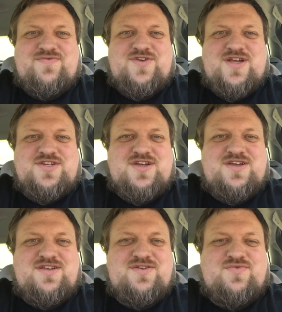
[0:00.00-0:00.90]

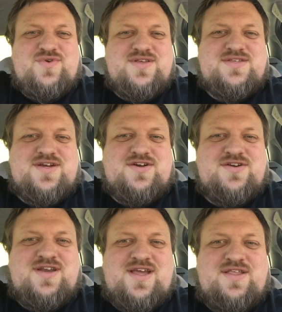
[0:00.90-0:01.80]
Cha-Cha was our
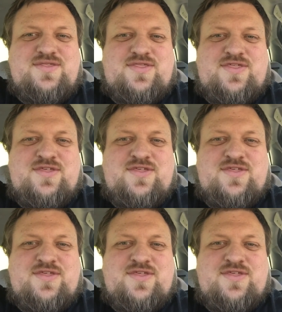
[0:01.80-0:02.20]
9th